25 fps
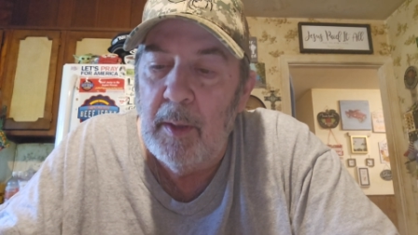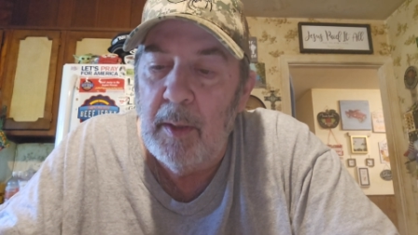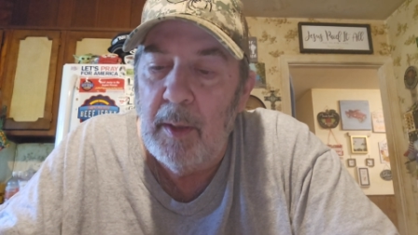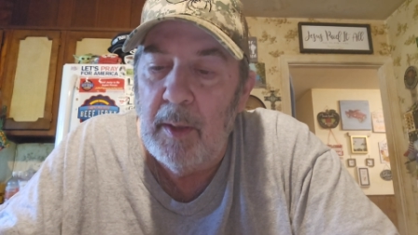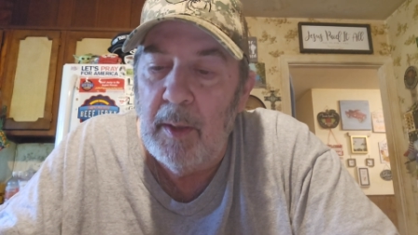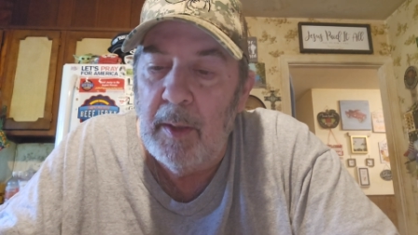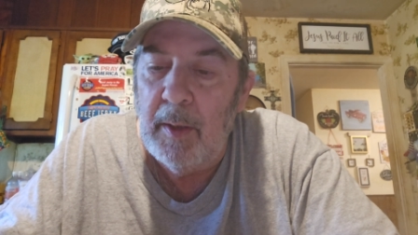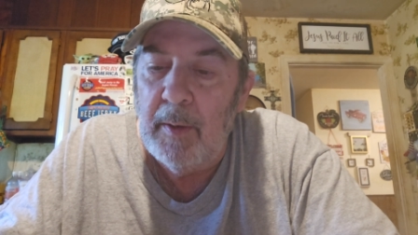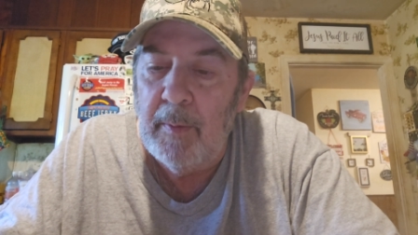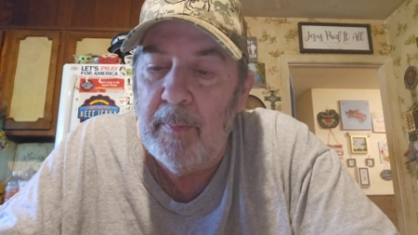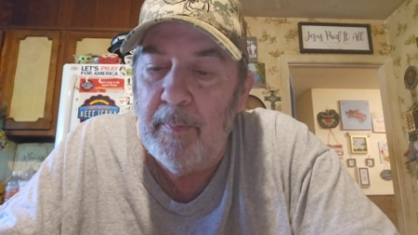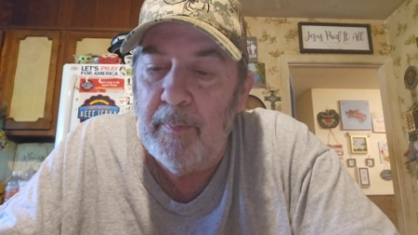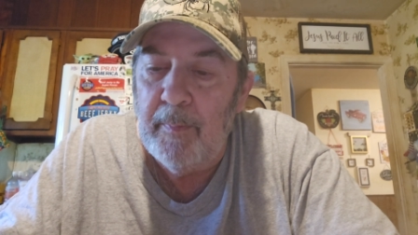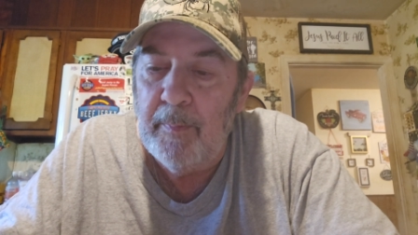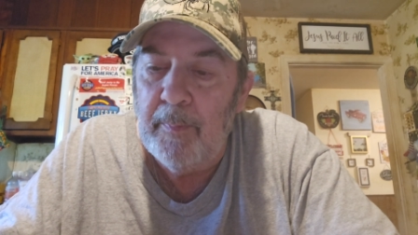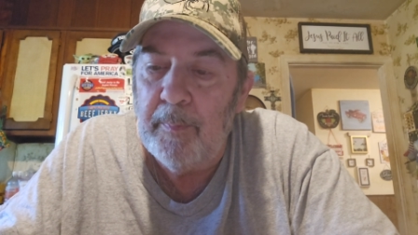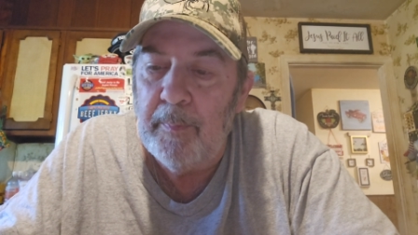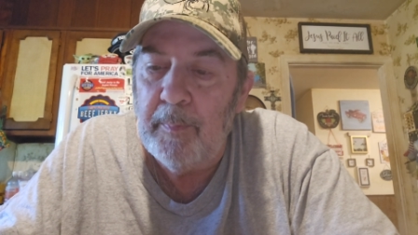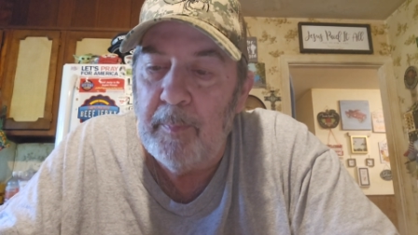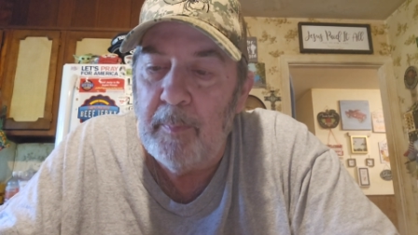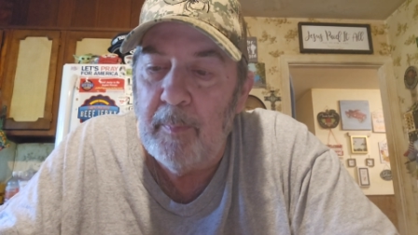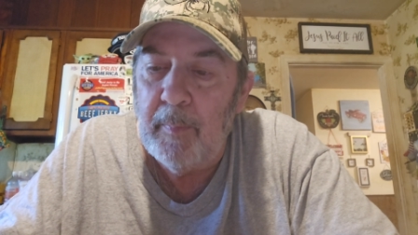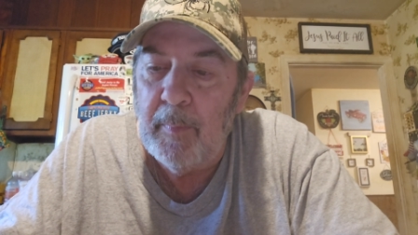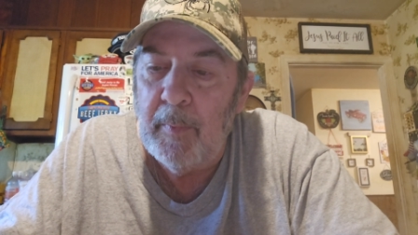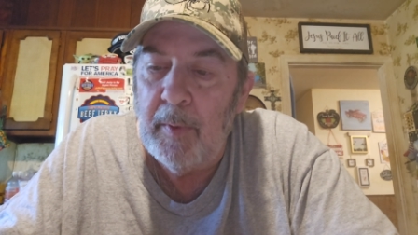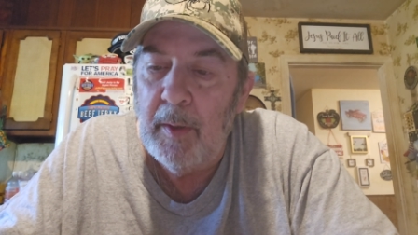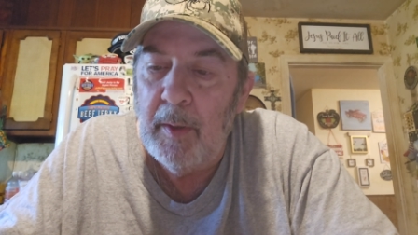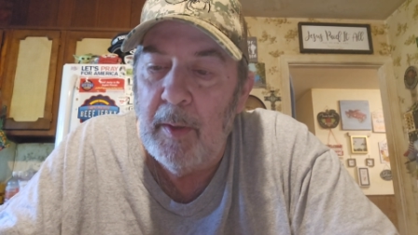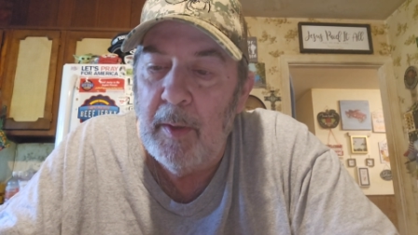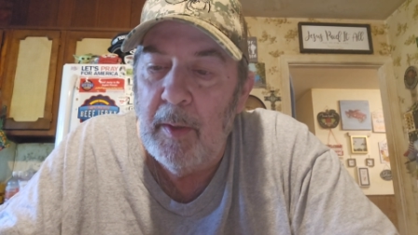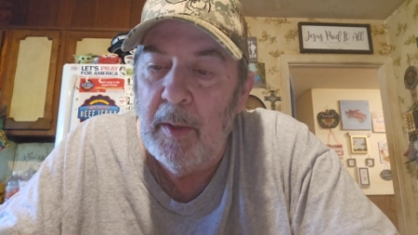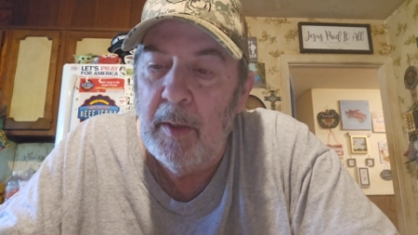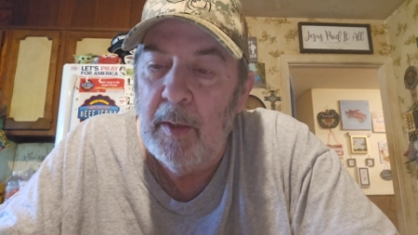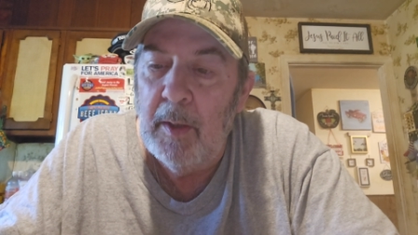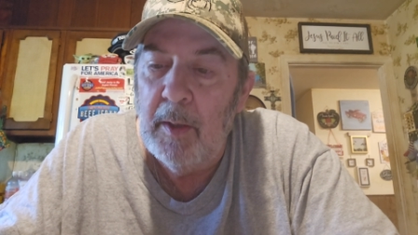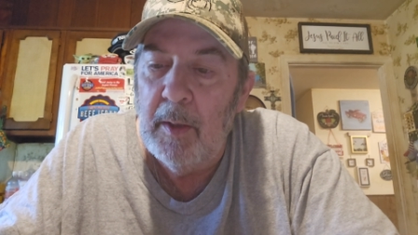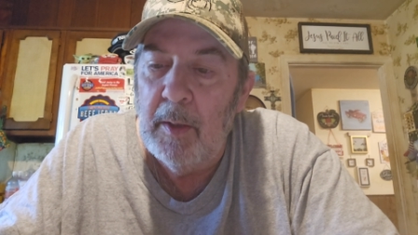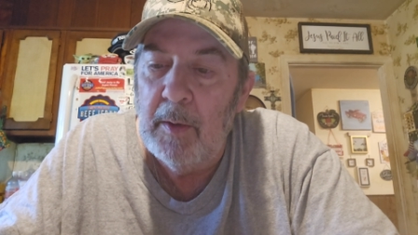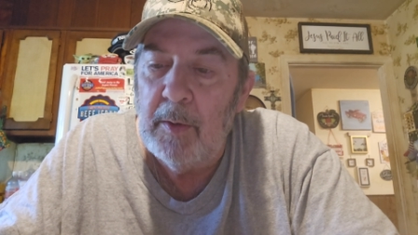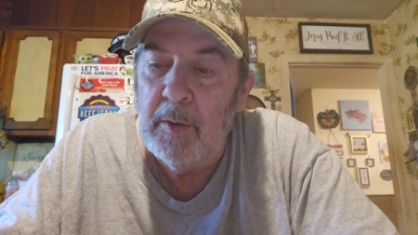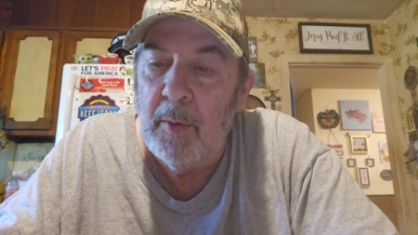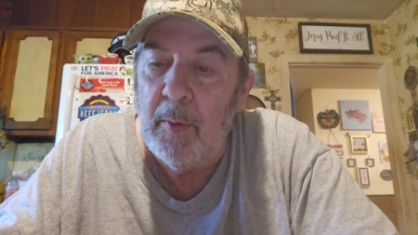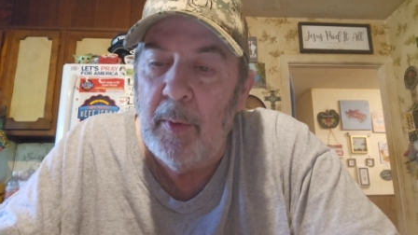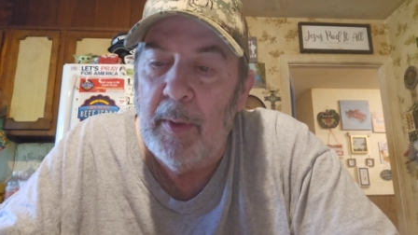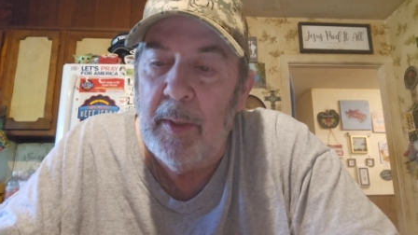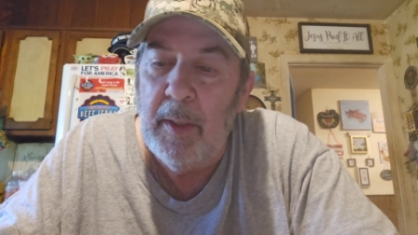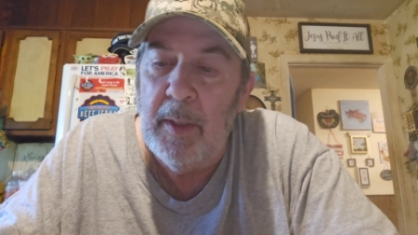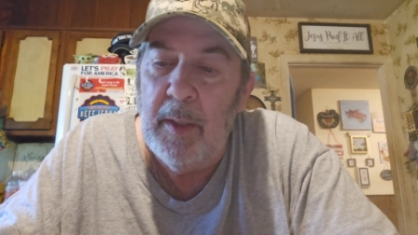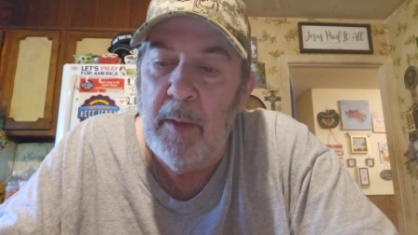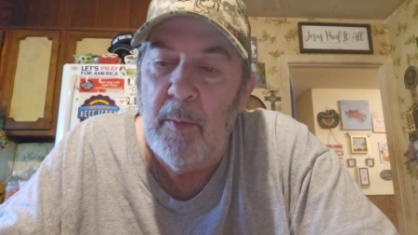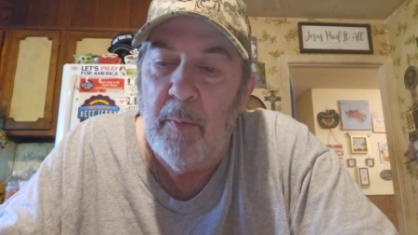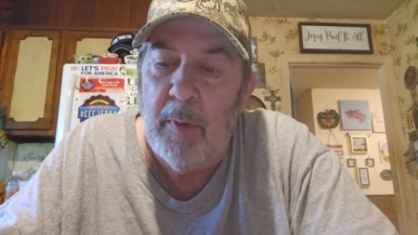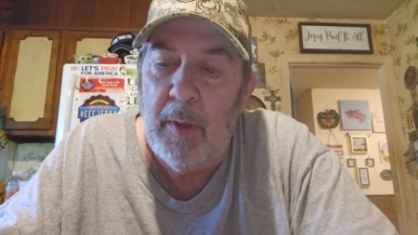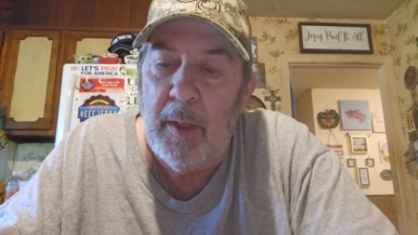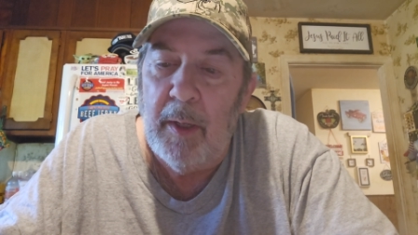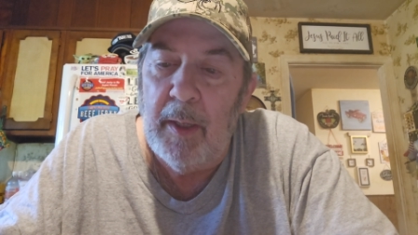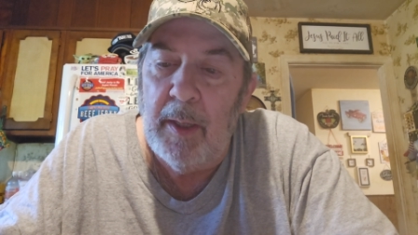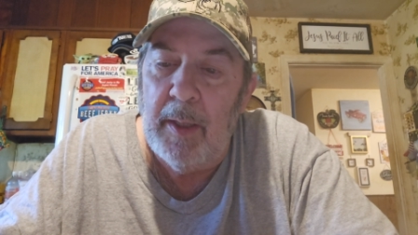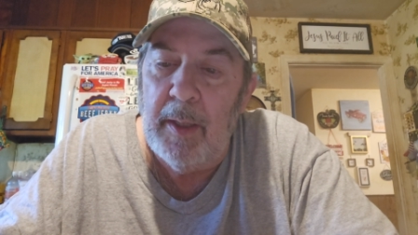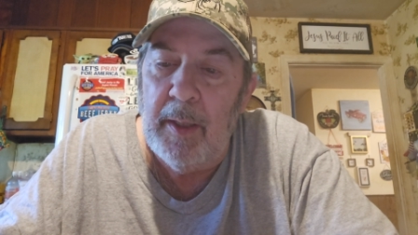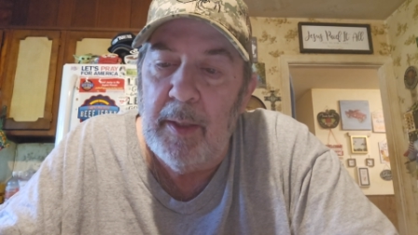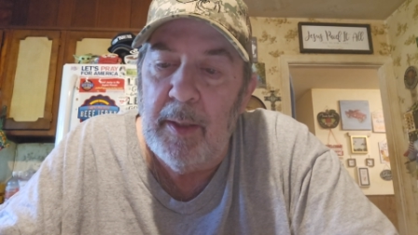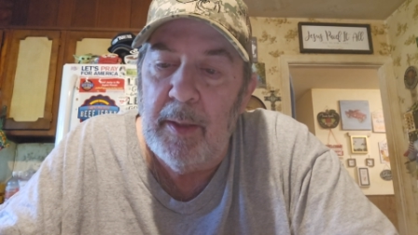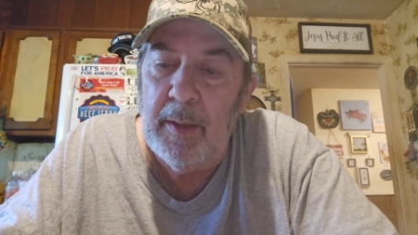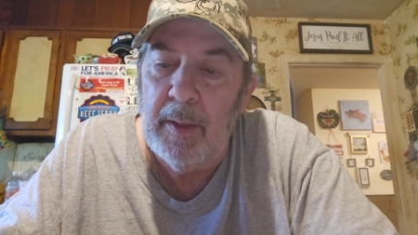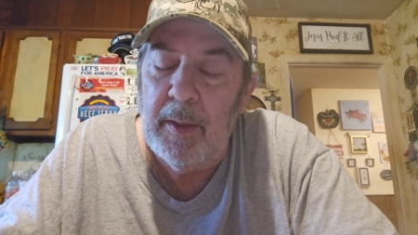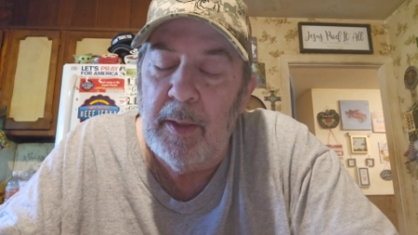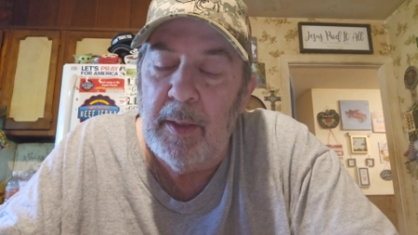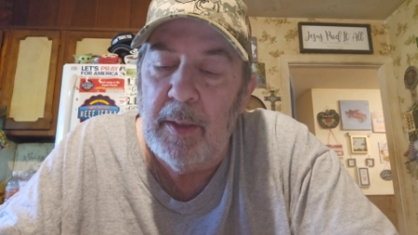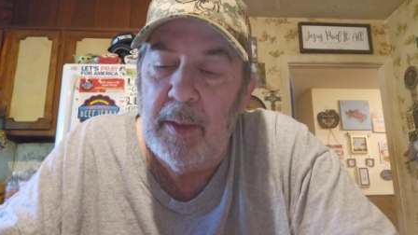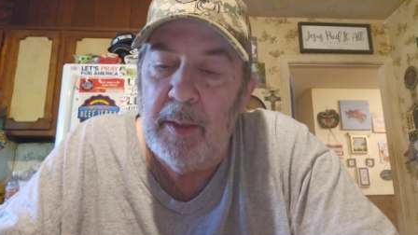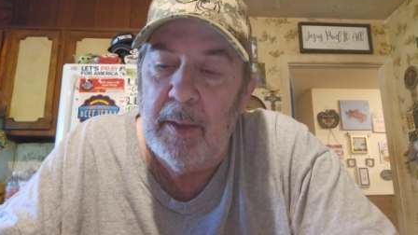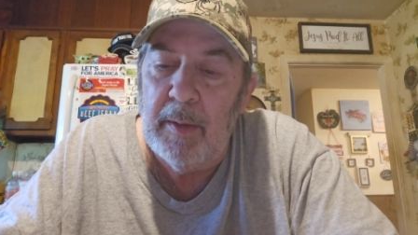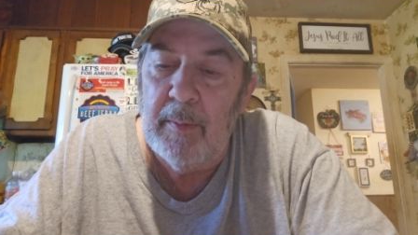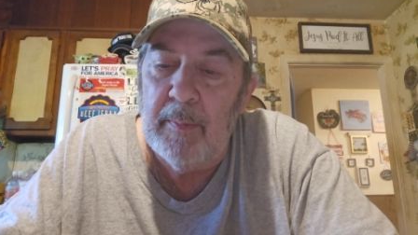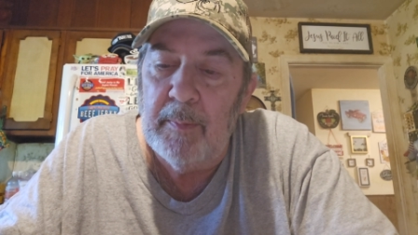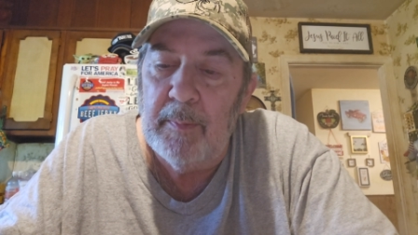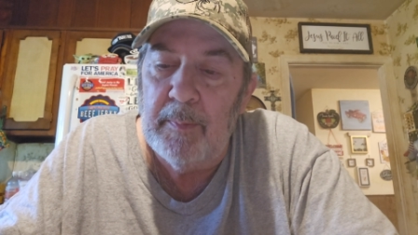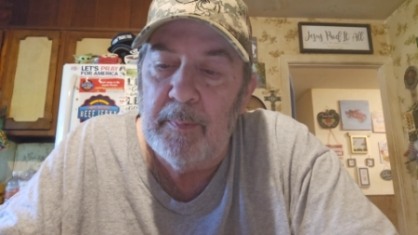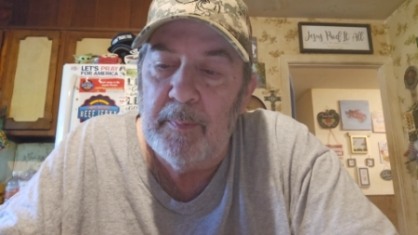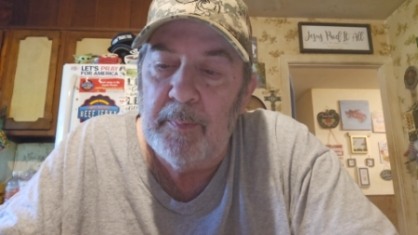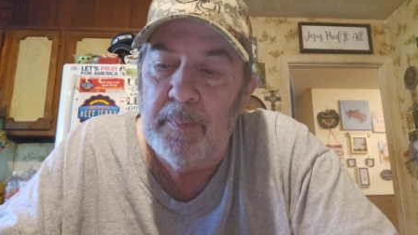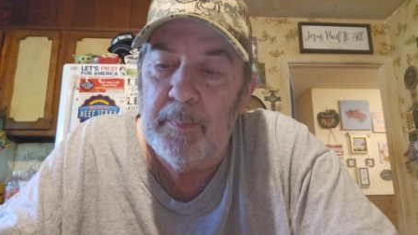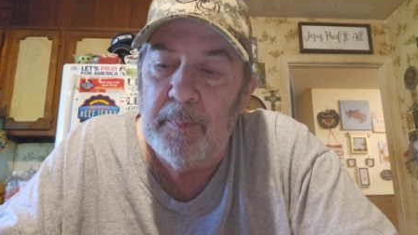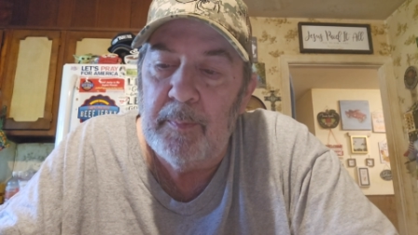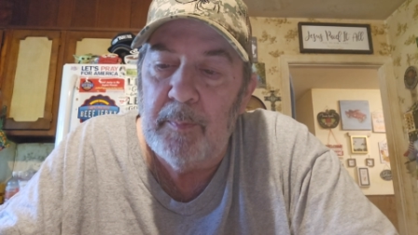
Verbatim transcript: Uh, so anyway, um,